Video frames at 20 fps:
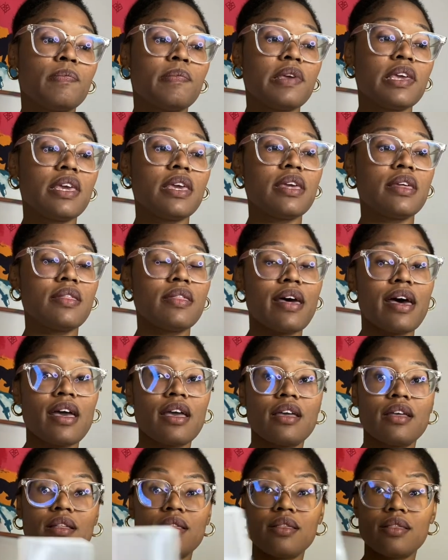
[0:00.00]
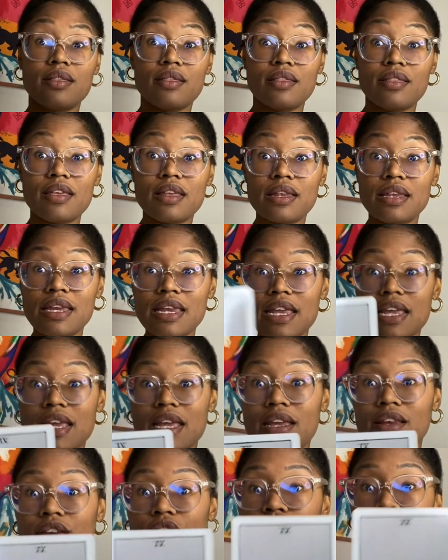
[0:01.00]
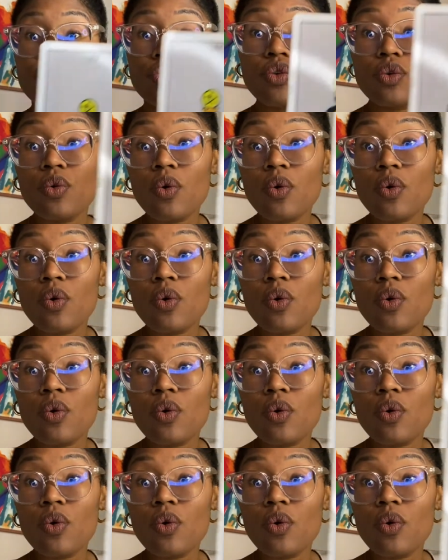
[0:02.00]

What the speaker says: be that the need to